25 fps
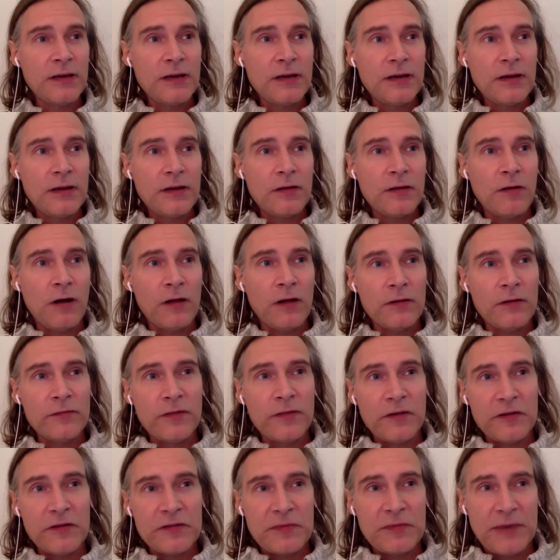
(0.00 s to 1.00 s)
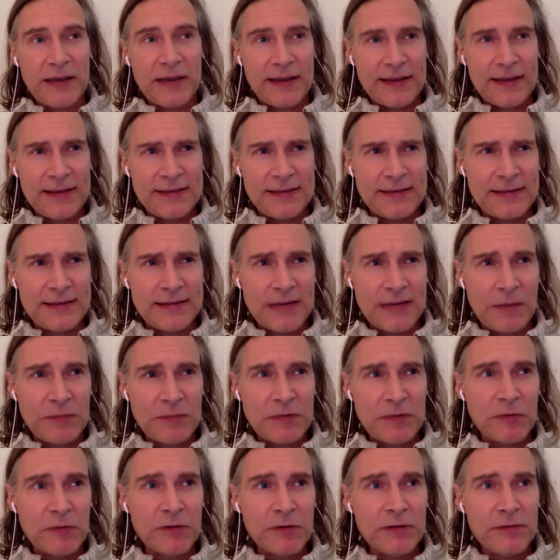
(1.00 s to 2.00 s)
all of those make us
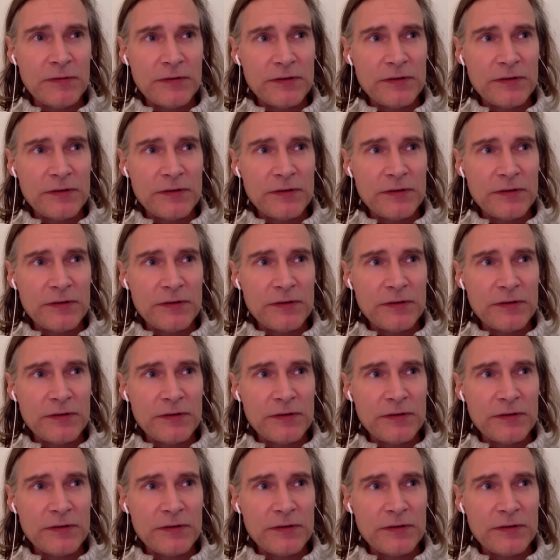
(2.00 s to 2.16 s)
susceptible.